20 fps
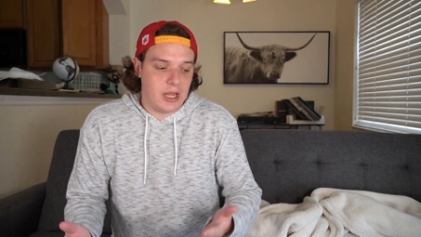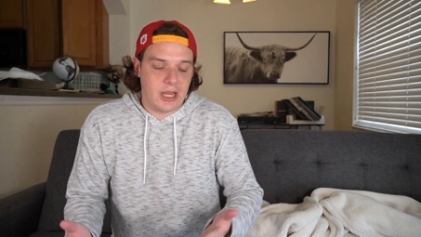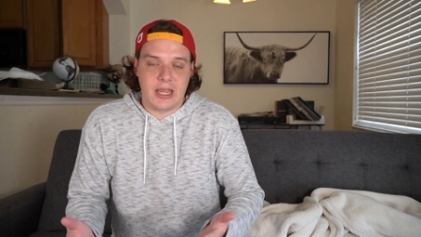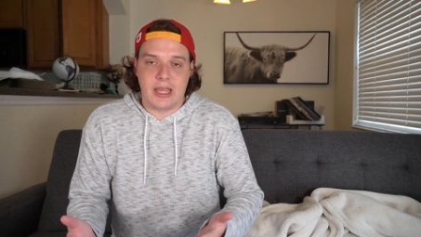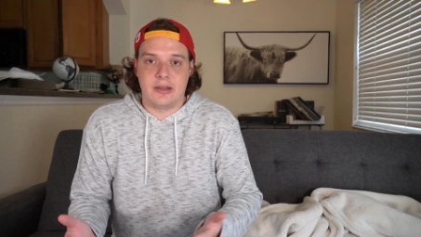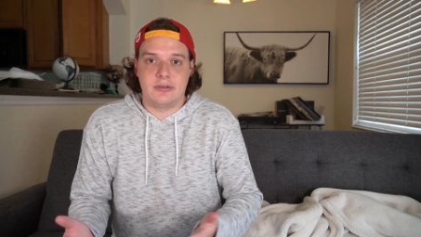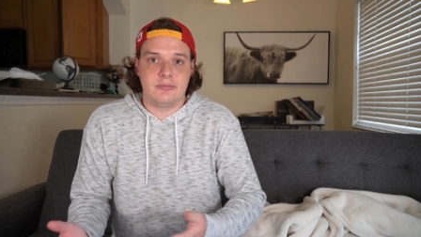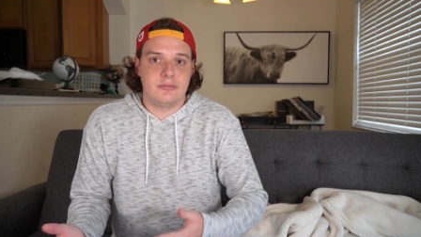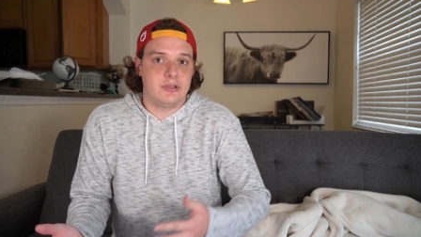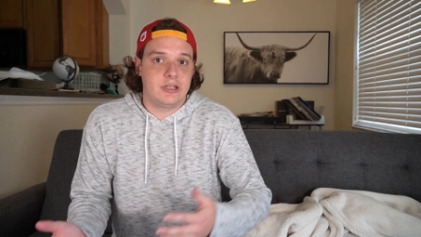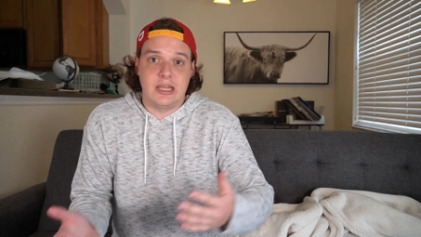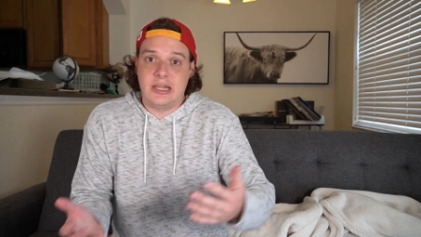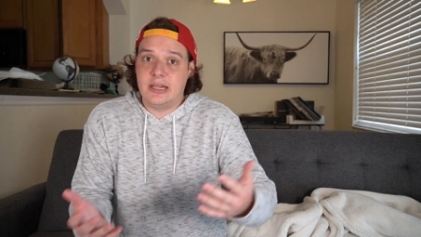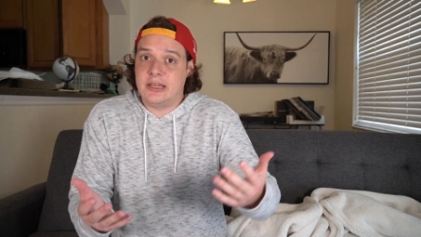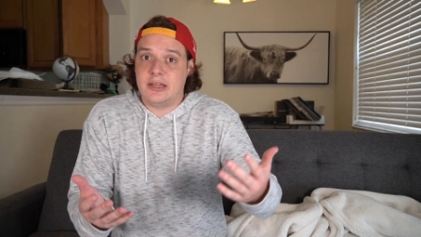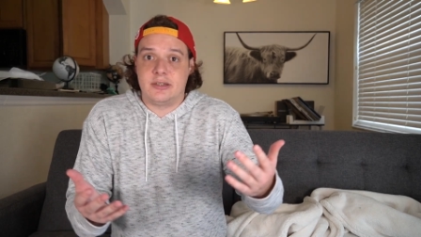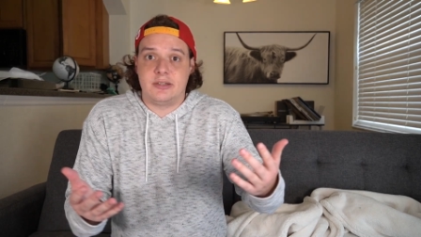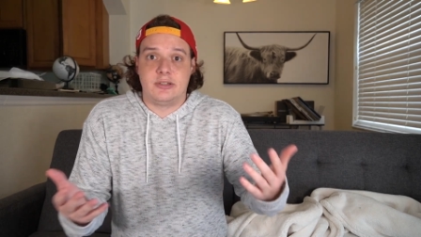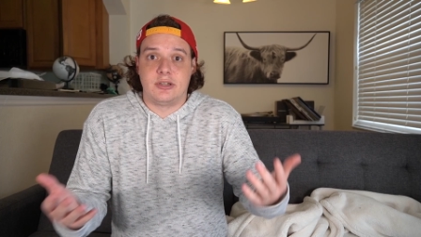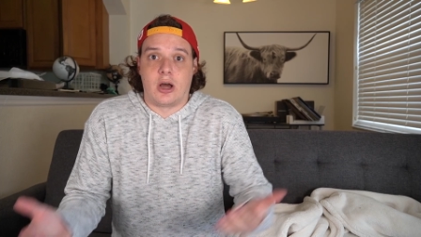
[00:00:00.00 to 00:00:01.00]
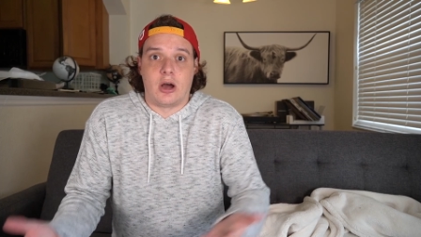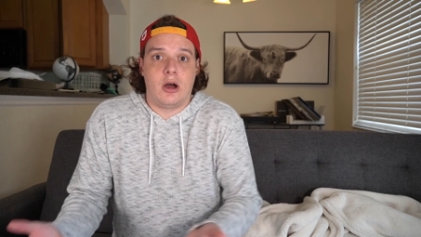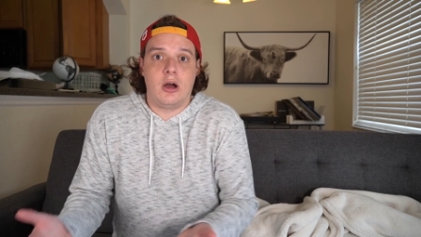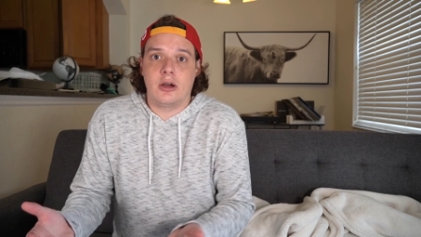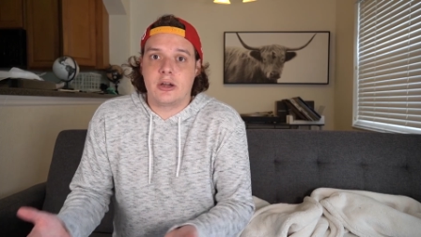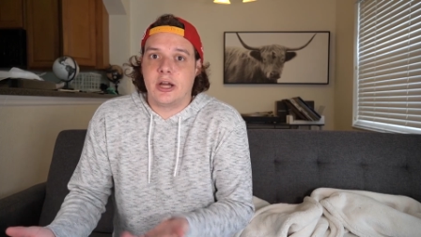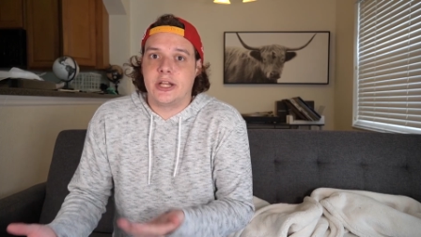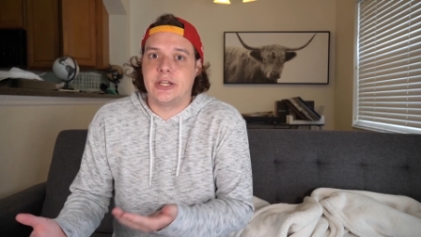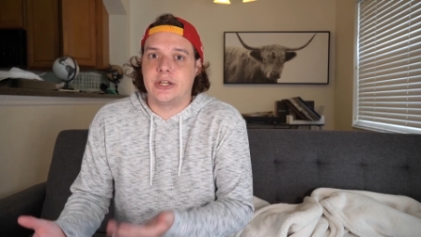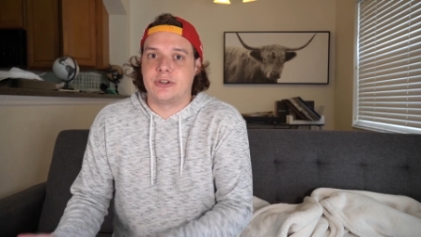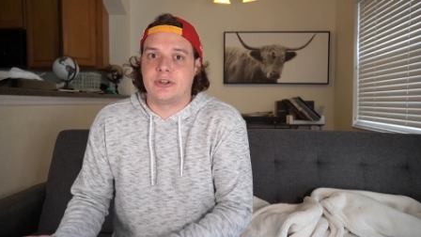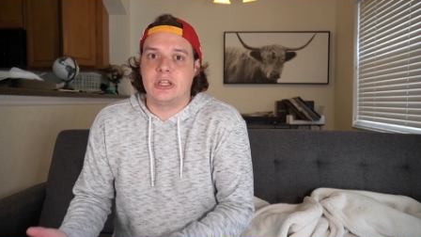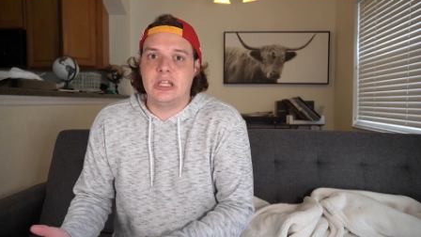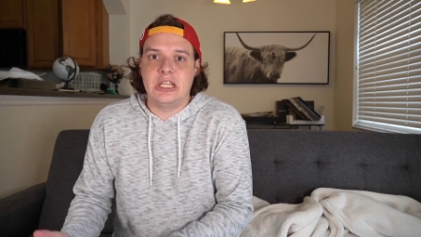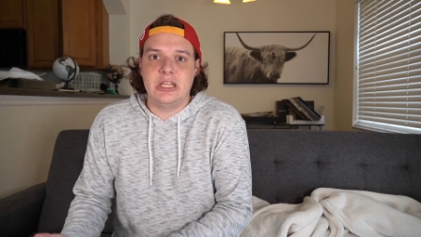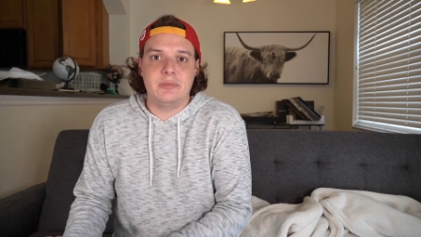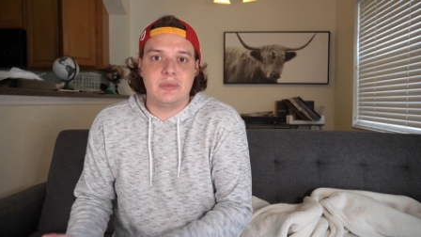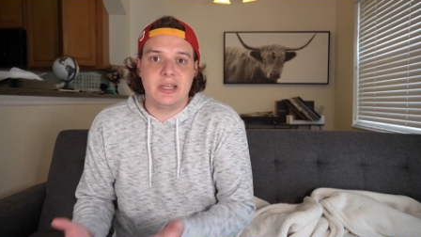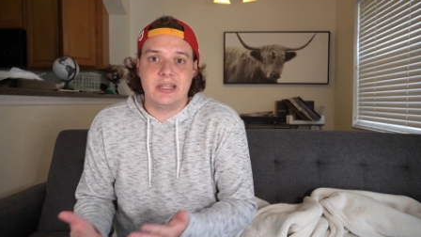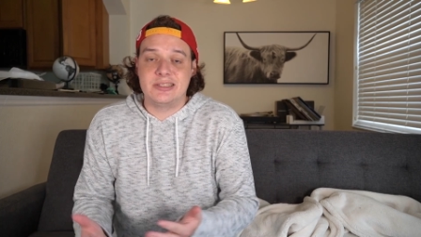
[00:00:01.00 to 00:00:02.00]
and getting a dog on your
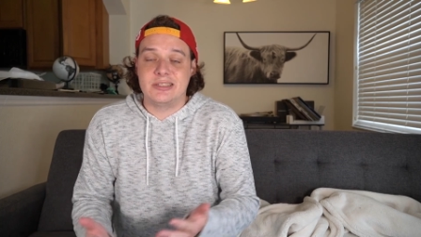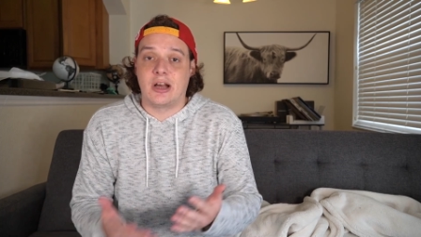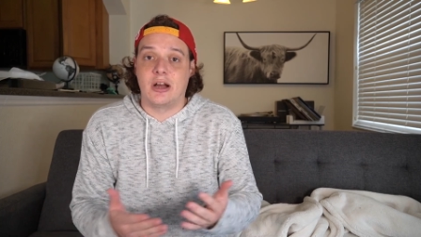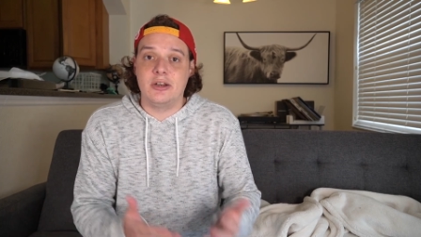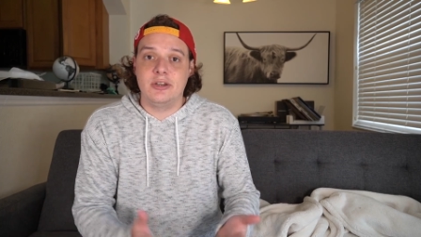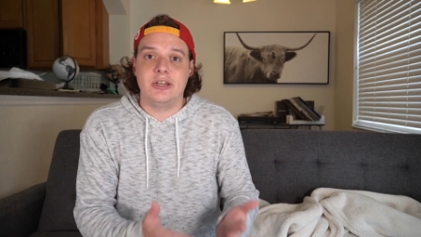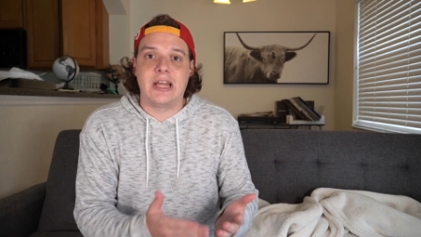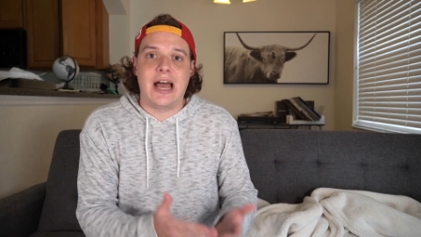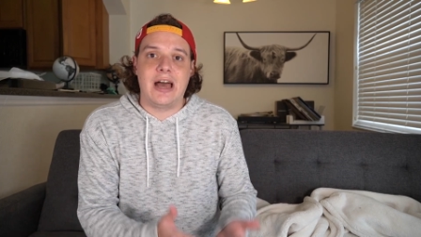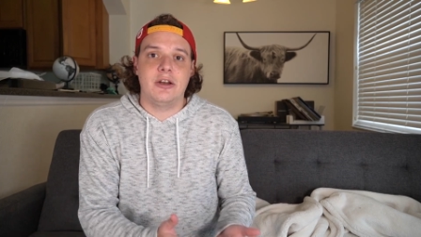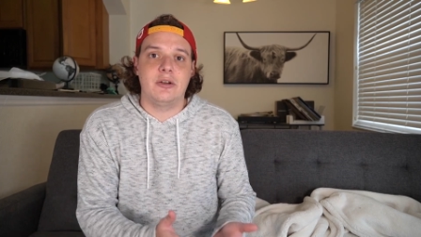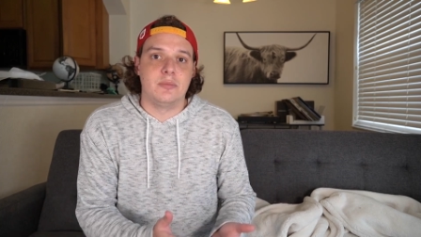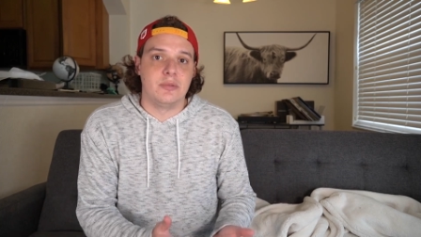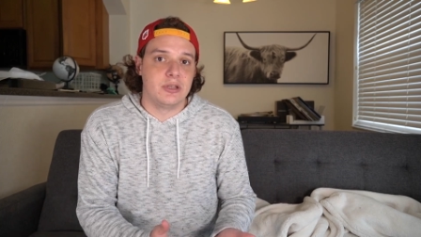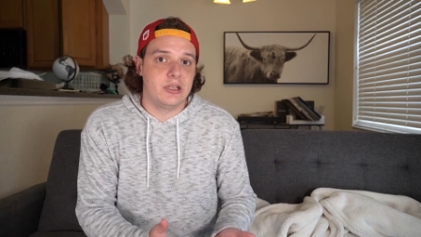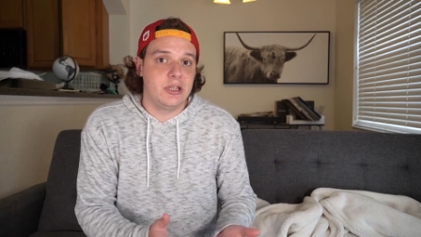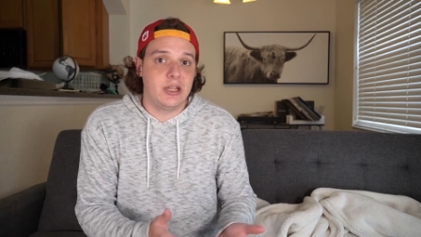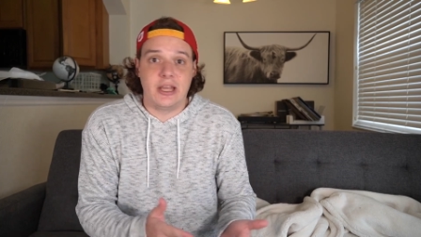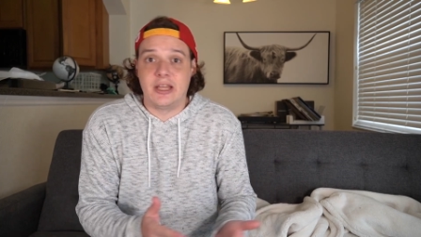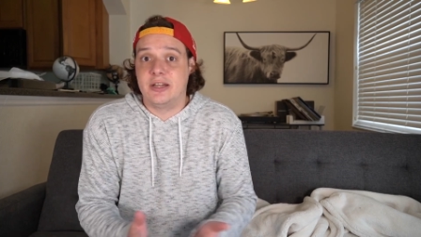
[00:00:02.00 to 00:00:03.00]
team is undoubtedly